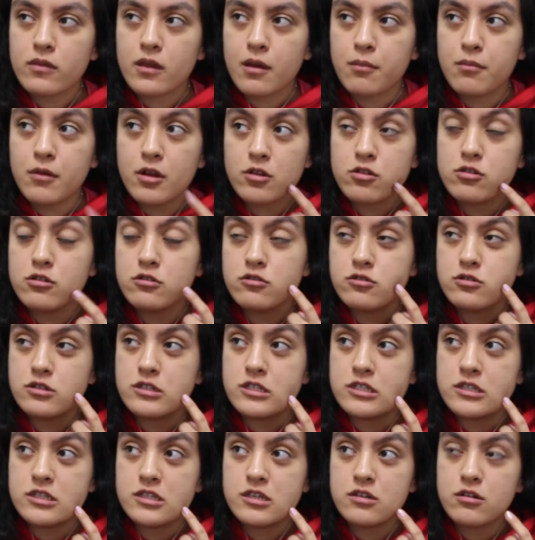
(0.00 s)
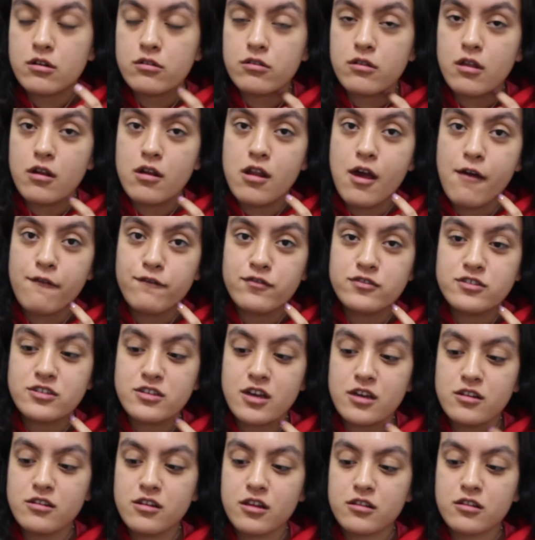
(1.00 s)
I'm not used to eating on the left
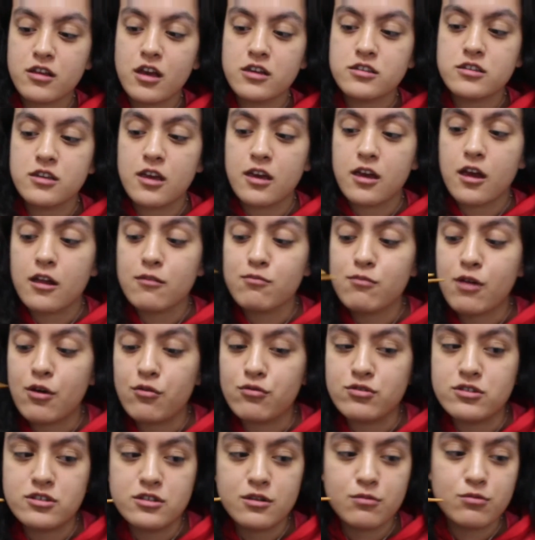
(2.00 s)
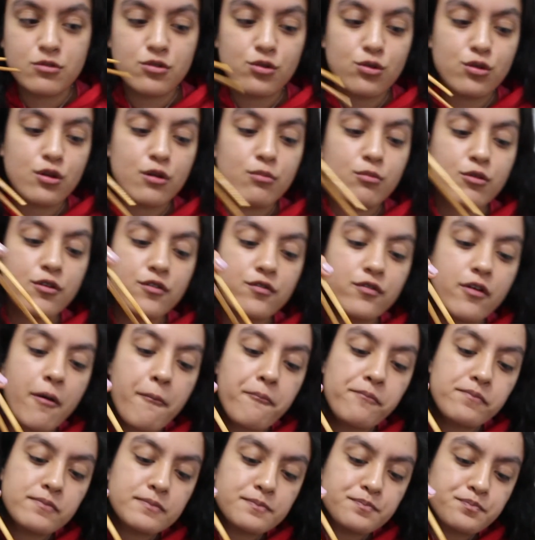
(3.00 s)
side yet, guys. I got my wisdom tooth removed.
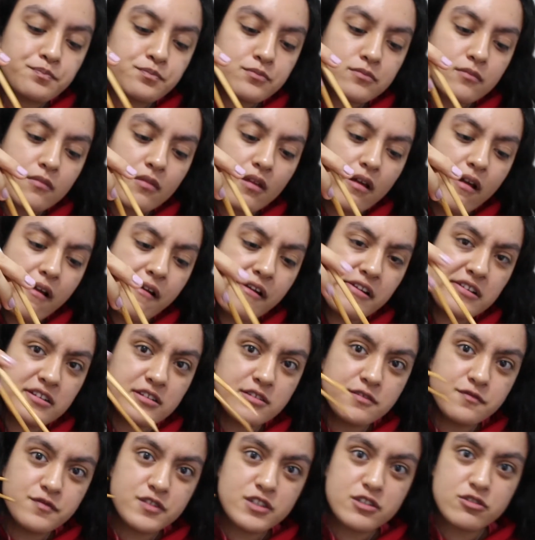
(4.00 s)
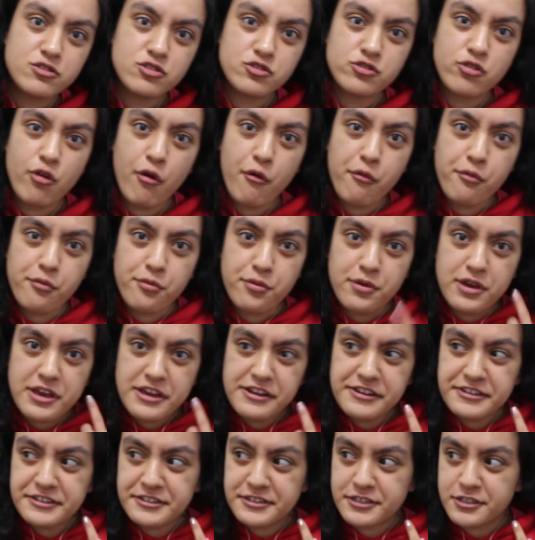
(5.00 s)
And it feels so
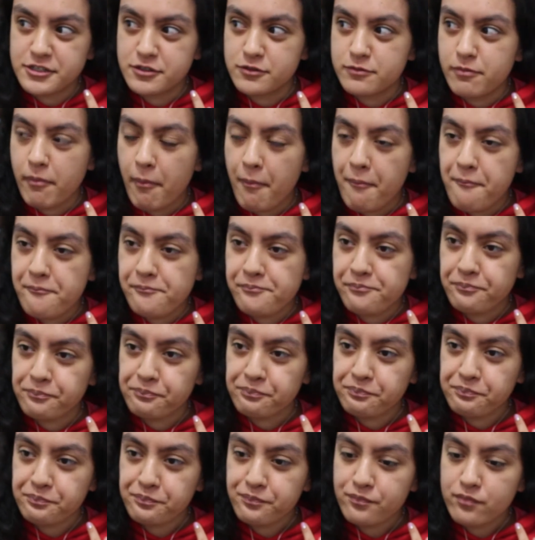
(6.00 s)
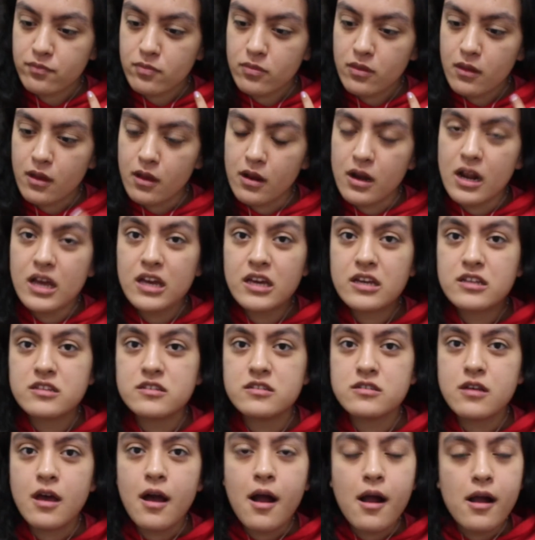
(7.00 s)
weird. Like,
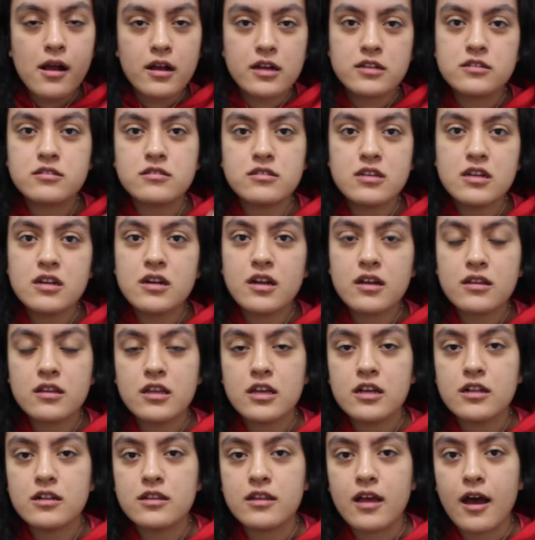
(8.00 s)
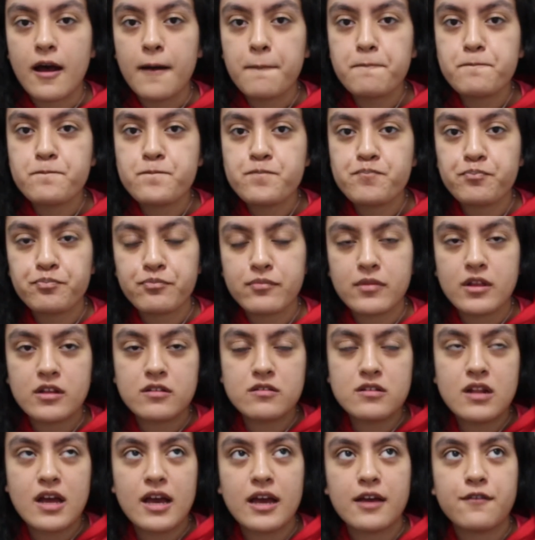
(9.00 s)
it's it's still not healed up.
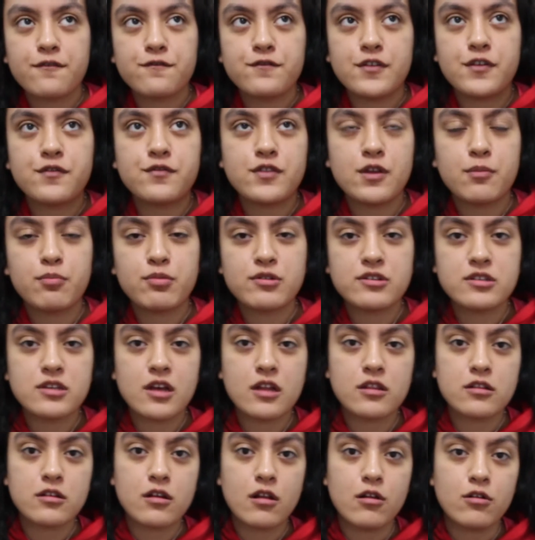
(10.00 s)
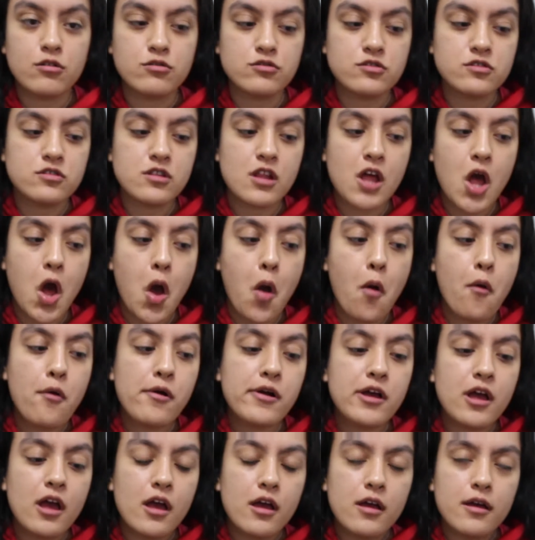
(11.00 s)
It's like fifty percent closed now.
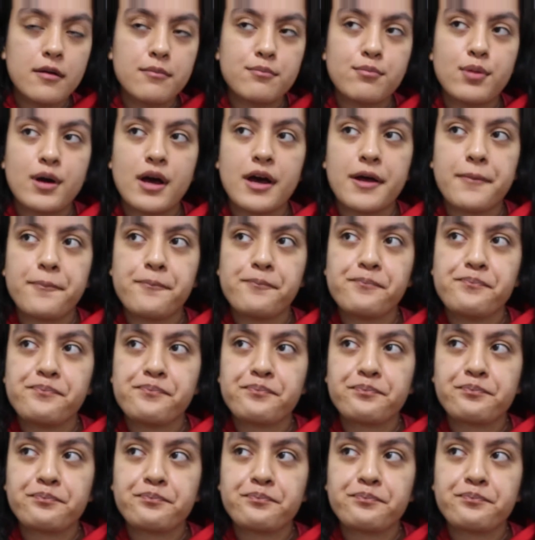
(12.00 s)
But